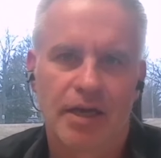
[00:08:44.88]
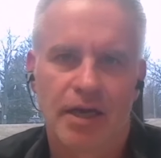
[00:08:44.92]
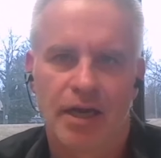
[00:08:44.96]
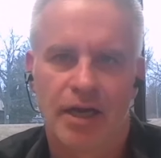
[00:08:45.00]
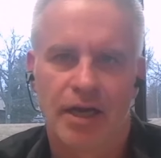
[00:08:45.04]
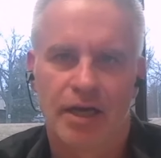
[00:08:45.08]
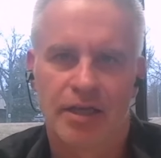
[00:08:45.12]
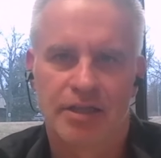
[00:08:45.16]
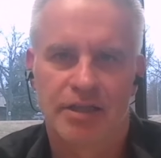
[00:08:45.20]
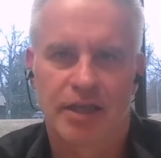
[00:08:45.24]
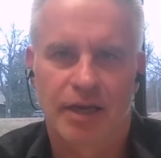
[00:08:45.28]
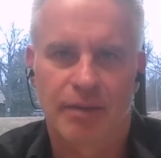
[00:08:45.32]

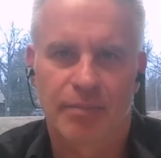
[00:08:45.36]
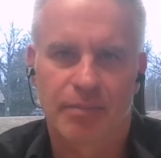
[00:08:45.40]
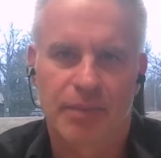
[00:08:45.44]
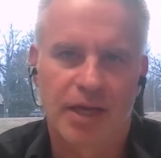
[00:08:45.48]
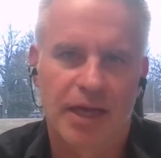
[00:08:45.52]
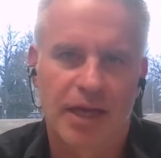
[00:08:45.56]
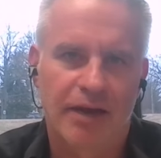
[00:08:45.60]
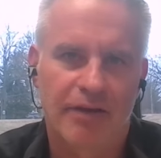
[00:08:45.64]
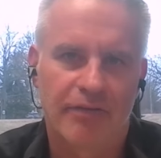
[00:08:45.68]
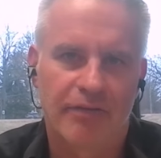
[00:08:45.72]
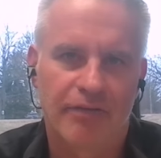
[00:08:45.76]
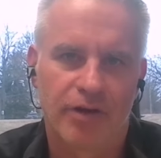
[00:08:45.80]
type
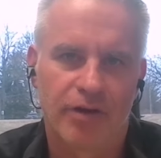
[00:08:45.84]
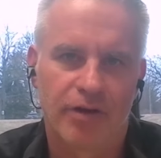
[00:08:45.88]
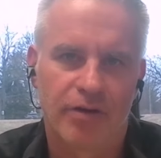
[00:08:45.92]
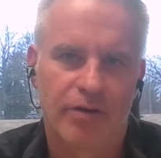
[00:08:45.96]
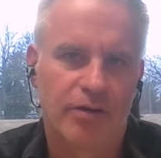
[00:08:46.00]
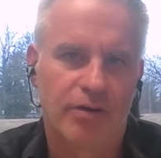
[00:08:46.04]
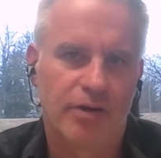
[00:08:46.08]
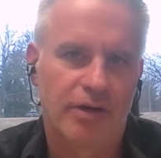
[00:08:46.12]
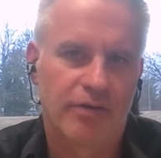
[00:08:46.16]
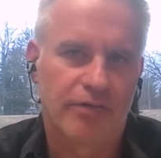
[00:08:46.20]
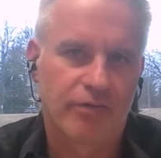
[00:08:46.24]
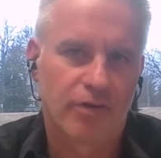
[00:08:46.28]

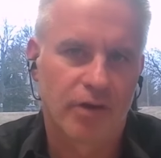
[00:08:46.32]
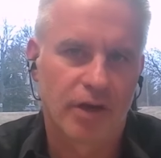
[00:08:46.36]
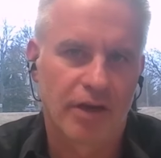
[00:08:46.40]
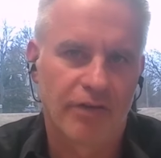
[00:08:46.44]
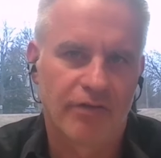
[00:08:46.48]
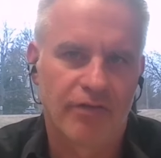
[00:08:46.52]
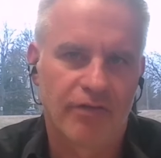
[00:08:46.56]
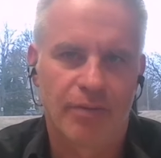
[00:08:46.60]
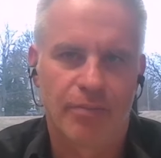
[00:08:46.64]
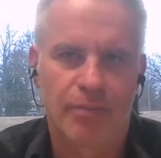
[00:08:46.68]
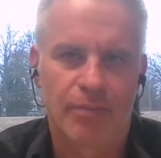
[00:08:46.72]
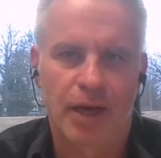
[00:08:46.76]
cathode for
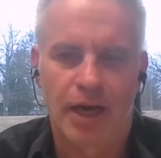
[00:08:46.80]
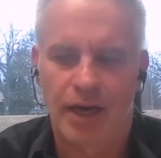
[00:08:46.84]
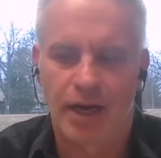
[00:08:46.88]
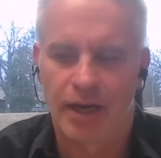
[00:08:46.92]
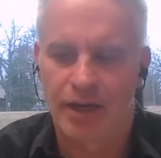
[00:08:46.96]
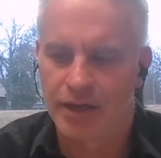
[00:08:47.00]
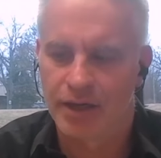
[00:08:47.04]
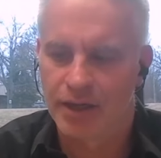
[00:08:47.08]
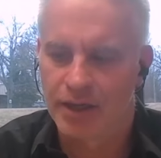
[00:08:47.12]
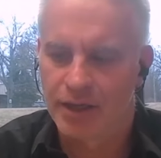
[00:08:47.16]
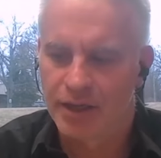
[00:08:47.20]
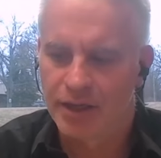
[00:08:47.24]

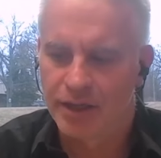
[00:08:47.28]
lithium-ion.